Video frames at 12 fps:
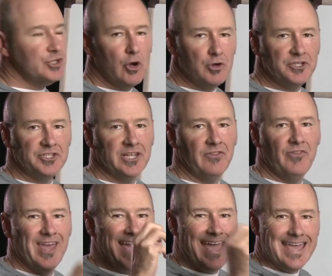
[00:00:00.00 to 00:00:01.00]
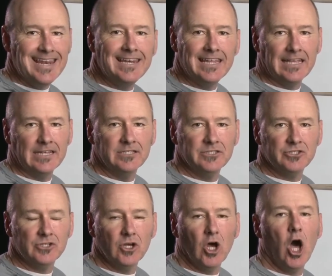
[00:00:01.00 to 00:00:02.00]
noticing the
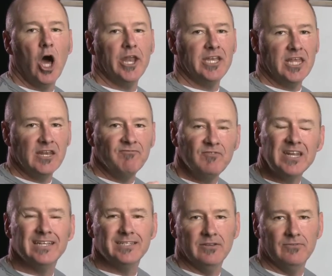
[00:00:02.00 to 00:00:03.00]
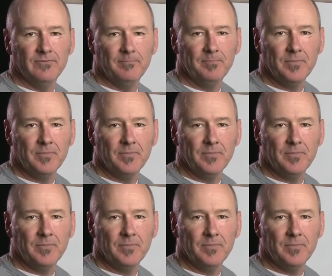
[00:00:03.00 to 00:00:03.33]
endings on an infinitive.